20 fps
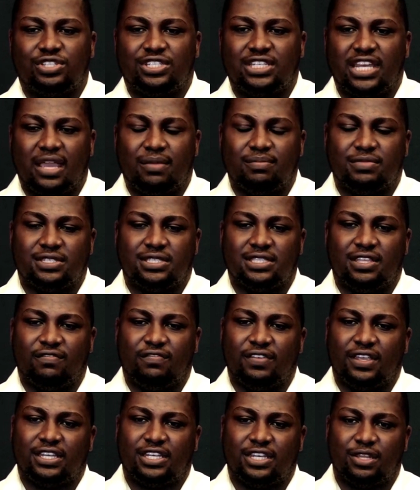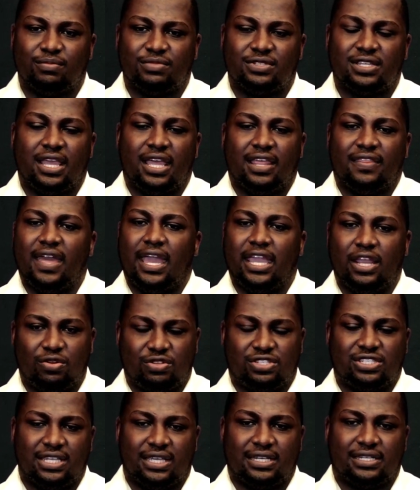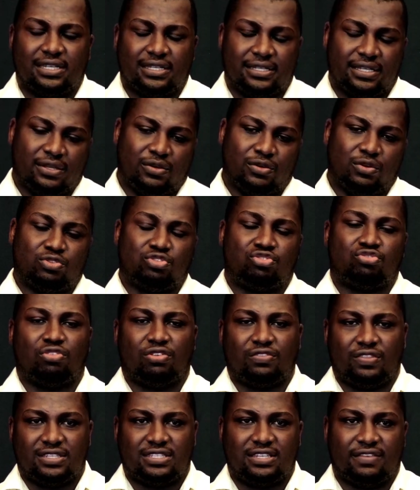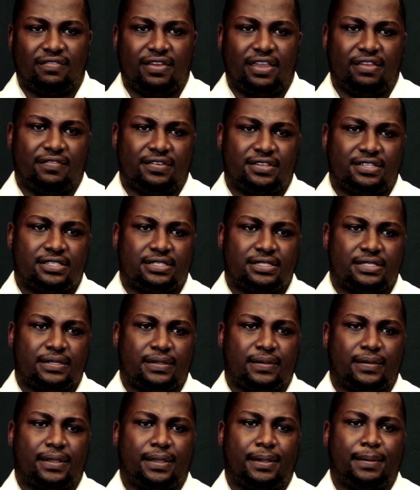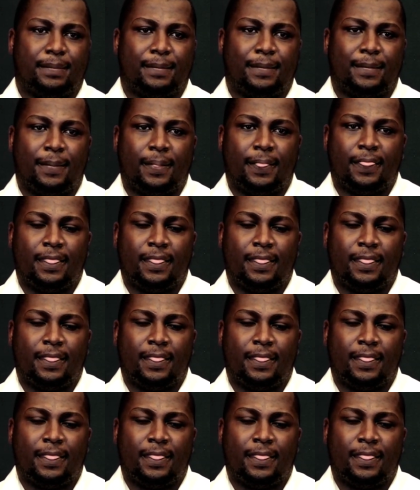most times the victims, they're innocent, or stroke the survivors. Okay?